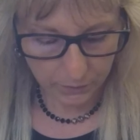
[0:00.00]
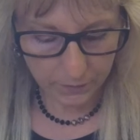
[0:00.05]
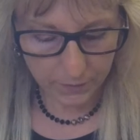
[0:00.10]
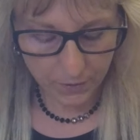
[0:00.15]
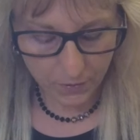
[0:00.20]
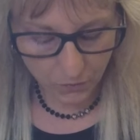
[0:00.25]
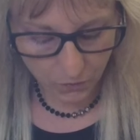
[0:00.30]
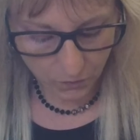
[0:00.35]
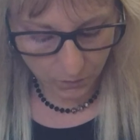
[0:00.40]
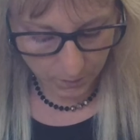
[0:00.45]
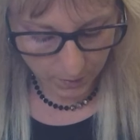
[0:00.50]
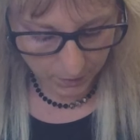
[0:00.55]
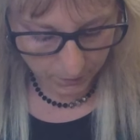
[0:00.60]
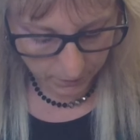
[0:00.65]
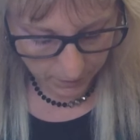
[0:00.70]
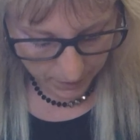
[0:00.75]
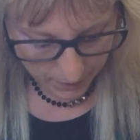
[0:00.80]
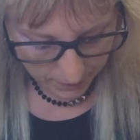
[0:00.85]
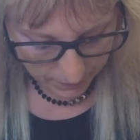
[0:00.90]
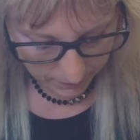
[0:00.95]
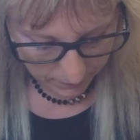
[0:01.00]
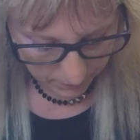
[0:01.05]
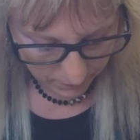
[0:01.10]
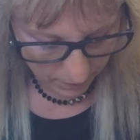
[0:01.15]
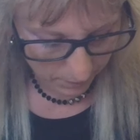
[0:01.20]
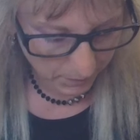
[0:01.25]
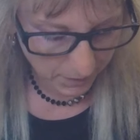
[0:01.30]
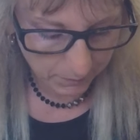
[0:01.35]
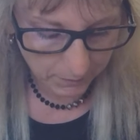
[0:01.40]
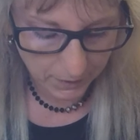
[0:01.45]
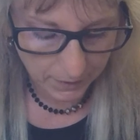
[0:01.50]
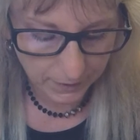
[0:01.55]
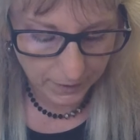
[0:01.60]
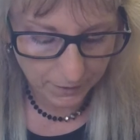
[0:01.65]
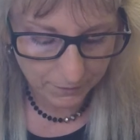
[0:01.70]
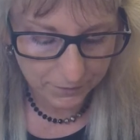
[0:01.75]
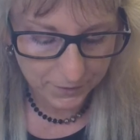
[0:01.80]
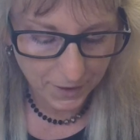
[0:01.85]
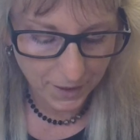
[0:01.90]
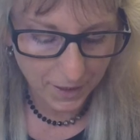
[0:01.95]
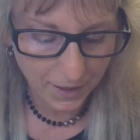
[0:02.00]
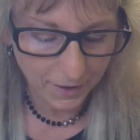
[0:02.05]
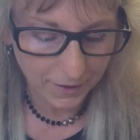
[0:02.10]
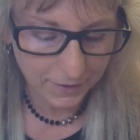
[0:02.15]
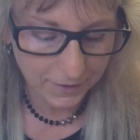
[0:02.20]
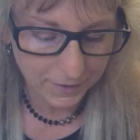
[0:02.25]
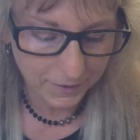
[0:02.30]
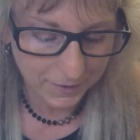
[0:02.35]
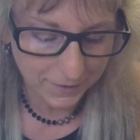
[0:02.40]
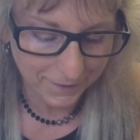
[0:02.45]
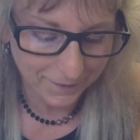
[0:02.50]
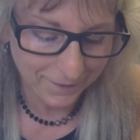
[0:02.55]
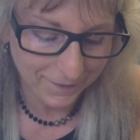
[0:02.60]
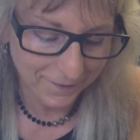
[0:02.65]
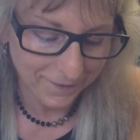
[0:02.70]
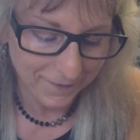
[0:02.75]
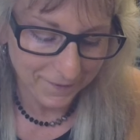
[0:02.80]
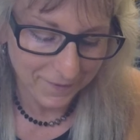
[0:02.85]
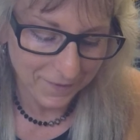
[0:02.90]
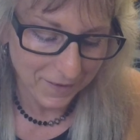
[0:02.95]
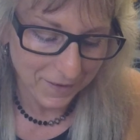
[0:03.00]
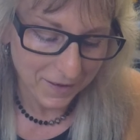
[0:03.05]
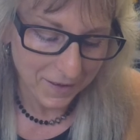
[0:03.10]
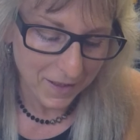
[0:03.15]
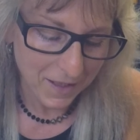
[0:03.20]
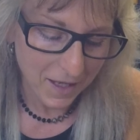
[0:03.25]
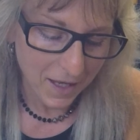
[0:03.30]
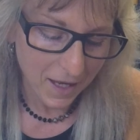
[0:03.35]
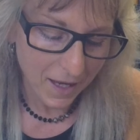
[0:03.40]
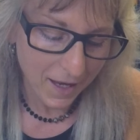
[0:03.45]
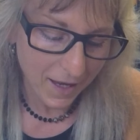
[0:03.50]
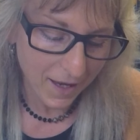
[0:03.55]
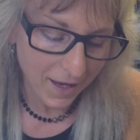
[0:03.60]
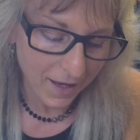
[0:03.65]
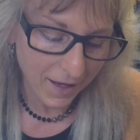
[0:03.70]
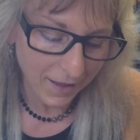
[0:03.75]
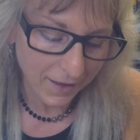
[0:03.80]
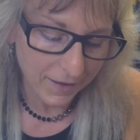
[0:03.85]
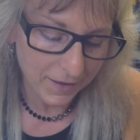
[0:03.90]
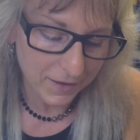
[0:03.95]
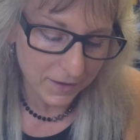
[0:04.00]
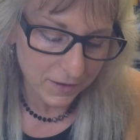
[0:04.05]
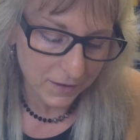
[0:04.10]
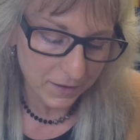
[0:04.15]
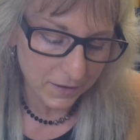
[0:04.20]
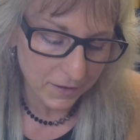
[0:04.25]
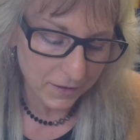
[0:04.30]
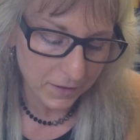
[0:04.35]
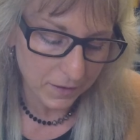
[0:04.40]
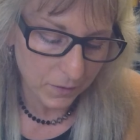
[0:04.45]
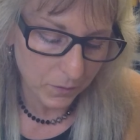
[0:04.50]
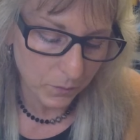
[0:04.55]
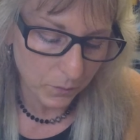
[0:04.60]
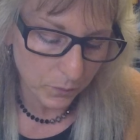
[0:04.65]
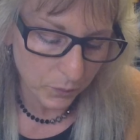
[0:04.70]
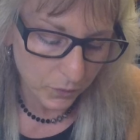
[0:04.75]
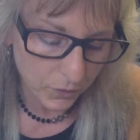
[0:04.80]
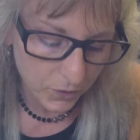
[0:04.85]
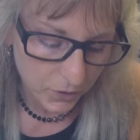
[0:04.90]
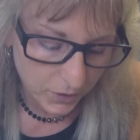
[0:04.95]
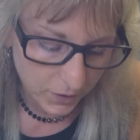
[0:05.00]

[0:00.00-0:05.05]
this with my my left hand and push